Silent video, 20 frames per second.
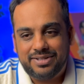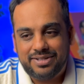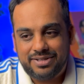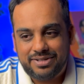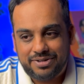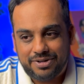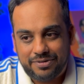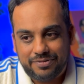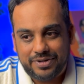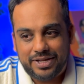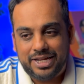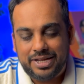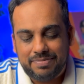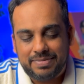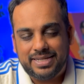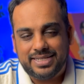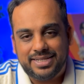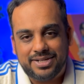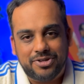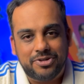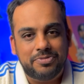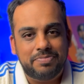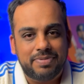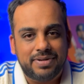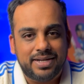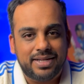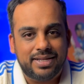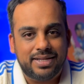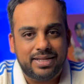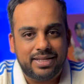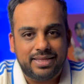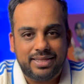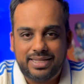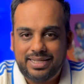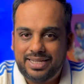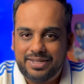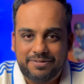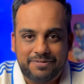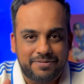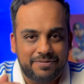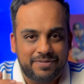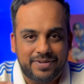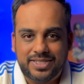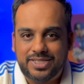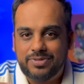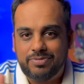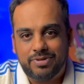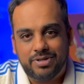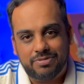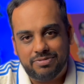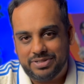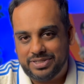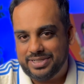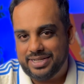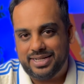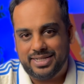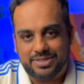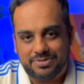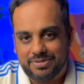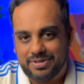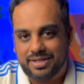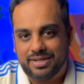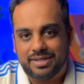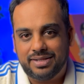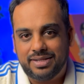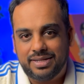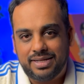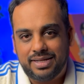of him as an opener, I think he fits well with Jaiswal.